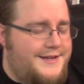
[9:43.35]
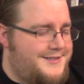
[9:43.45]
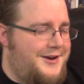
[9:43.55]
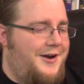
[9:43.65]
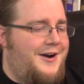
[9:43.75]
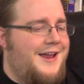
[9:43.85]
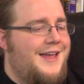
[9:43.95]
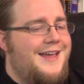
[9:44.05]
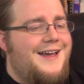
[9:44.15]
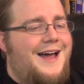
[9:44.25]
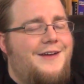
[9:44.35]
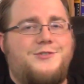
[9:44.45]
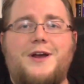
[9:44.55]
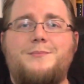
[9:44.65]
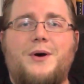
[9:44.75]
Sorry, I've
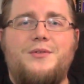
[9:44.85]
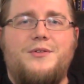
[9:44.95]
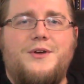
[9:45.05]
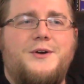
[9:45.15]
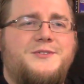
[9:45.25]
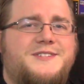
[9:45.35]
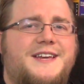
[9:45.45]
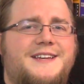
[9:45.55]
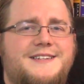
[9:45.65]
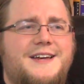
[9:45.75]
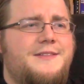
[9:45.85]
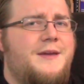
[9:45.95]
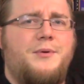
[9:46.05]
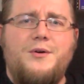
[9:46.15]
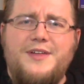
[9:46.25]
tried both of those, and
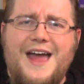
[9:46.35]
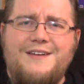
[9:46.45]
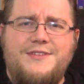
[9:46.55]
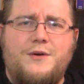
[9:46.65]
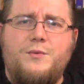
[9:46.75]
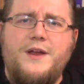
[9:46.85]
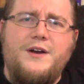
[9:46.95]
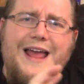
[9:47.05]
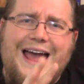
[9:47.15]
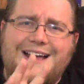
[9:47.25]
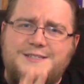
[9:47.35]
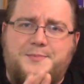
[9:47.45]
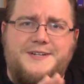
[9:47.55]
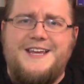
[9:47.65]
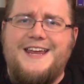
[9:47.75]
they both have that weird
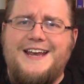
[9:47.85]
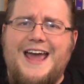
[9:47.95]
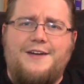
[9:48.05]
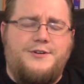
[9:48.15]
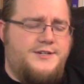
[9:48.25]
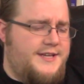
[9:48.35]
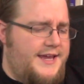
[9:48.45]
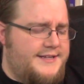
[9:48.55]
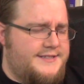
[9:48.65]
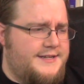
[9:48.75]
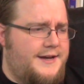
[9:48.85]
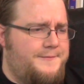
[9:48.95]
aspartame aftertaste.